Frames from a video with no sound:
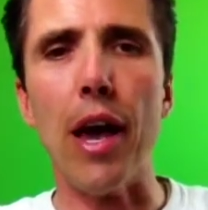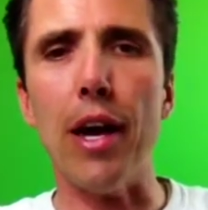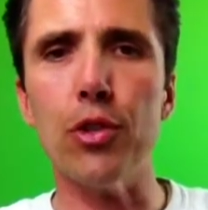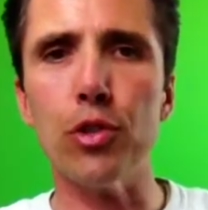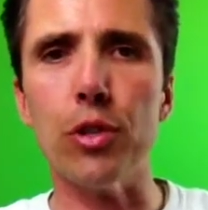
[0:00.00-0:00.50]

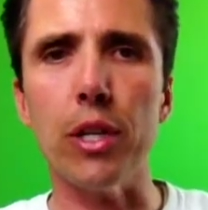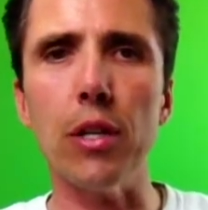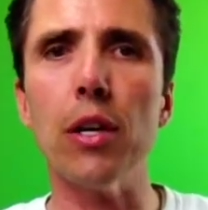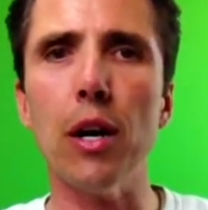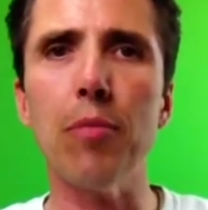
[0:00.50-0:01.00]
as your
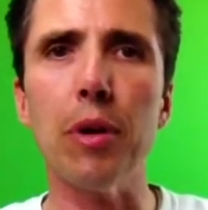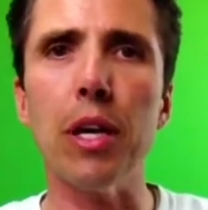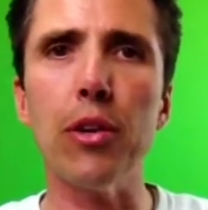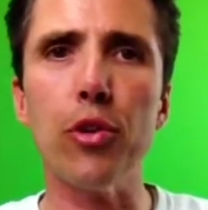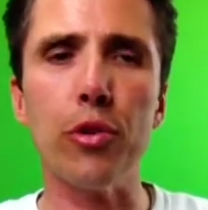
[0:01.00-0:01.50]
income
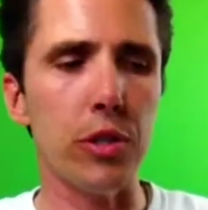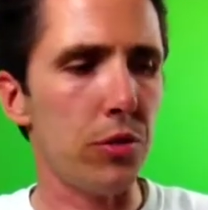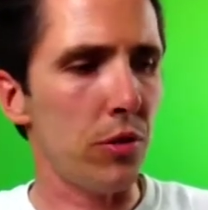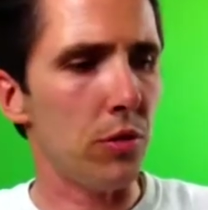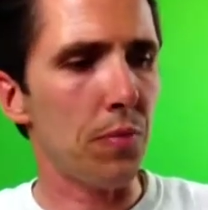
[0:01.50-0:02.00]

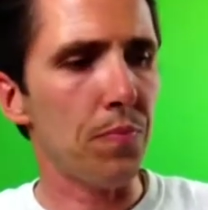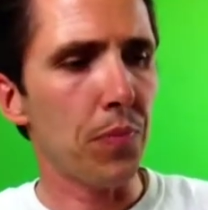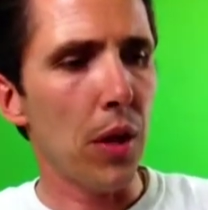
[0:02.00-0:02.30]
increases.